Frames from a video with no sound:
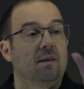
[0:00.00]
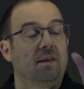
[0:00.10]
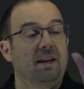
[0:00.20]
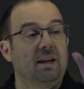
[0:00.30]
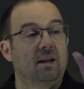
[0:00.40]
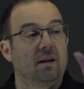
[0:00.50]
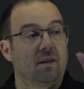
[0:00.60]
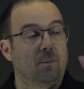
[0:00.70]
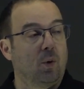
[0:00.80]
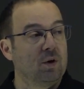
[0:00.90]

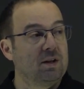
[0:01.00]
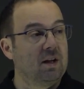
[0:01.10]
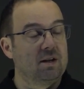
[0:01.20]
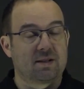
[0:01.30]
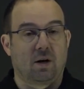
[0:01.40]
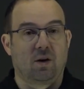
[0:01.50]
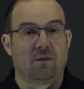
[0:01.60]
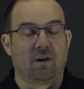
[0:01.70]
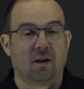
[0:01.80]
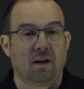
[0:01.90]
The point here is,
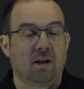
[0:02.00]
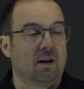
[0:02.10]
however,